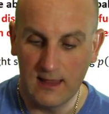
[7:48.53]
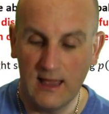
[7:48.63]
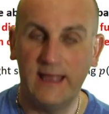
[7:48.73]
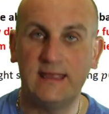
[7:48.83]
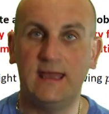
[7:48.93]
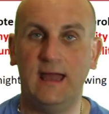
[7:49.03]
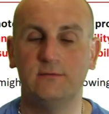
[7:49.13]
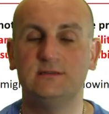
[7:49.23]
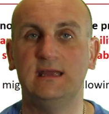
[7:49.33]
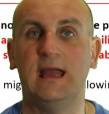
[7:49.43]
and
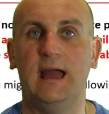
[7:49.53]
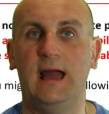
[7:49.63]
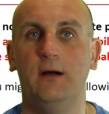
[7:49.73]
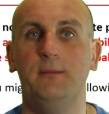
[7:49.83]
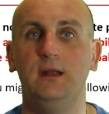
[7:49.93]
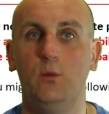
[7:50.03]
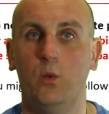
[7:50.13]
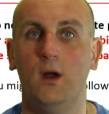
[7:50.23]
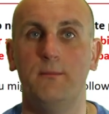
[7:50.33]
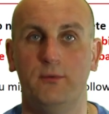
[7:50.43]
counting how many
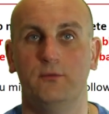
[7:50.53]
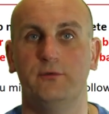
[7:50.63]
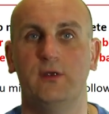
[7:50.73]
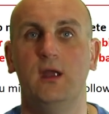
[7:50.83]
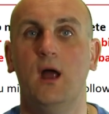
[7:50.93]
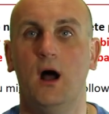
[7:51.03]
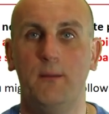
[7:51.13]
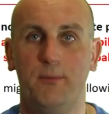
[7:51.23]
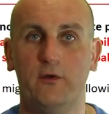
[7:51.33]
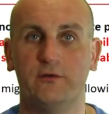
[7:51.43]
white balls
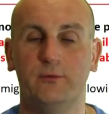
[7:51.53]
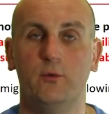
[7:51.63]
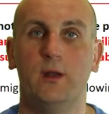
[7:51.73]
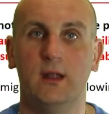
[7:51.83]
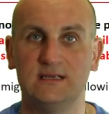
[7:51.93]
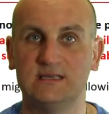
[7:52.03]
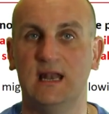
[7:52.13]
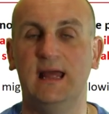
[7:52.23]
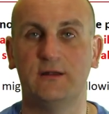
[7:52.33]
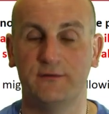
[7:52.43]
are possible when I
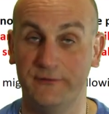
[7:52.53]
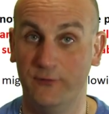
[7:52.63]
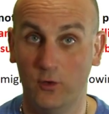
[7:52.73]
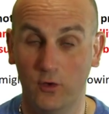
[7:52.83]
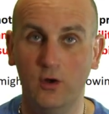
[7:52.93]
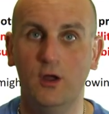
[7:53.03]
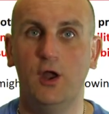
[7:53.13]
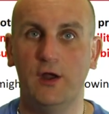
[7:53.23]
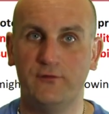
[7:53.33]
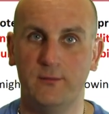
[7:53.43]
select four
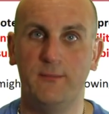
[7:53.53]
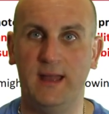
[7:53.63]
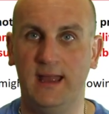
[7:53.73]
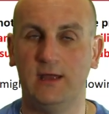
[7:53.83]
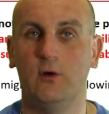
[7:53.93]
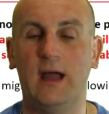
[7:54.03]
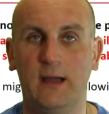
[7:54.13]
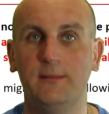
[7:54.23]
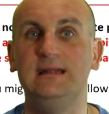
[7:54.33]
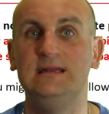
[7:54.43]
from a bag, or
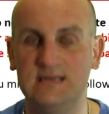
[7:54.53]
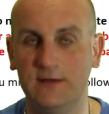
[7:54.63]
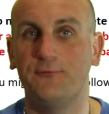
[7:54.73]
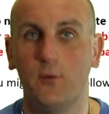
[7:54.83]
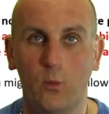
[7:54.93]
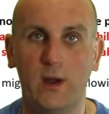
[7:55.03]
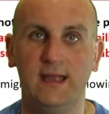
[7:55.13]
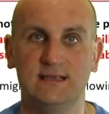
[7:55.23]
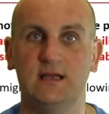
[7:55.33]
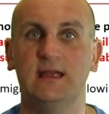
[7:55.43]
how many different
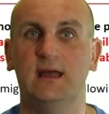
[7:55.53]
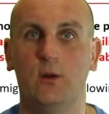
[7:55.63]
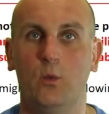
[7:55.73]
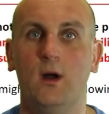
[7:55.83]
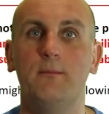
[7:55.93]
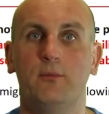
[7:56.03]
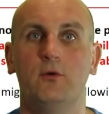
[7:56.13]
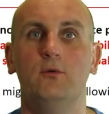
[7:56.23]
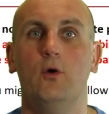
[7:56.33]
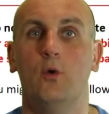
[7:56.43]
ways I can get a white
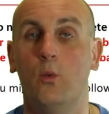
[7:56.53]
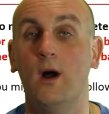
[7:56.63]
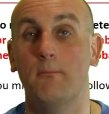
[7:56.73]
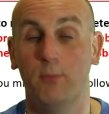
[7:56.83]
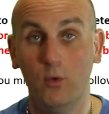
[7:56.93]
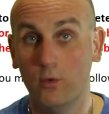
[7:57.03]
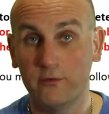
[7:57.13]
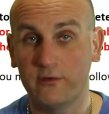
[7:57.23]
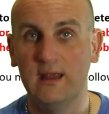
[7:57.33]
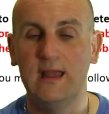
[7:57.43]
ball or white
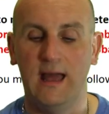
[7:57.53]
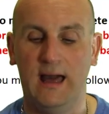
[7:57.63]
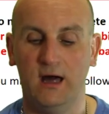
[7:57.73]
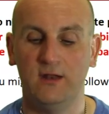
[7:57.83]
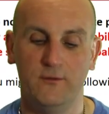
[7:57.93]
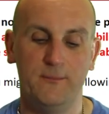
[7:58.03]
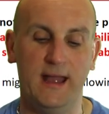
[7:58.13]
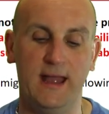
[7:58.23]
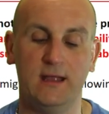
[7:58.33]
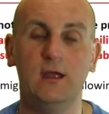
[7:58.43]
balls out of a
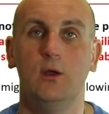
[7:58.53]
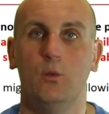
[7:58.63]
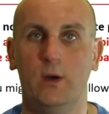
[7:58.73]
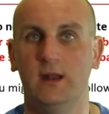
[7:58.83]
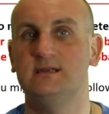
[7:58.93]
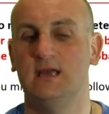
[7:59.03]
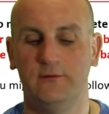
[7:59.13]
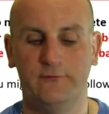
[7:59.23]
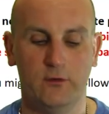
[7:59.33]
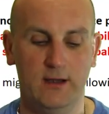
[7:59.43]
bag when I
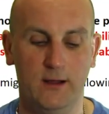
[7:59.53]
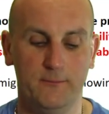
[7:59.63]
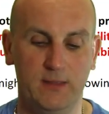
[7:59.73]
take four out.